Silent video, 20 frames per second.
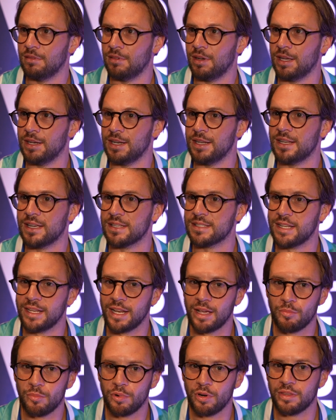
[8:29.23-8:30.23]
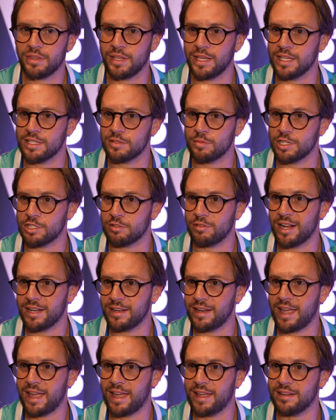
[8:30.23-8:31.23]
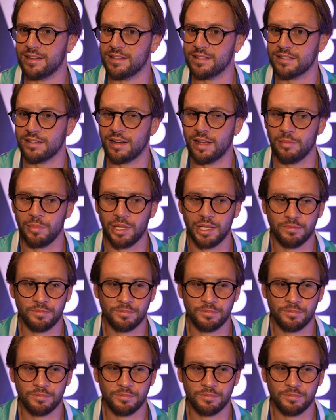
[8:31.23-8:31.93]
and he does a number of things which are underhand and slimy.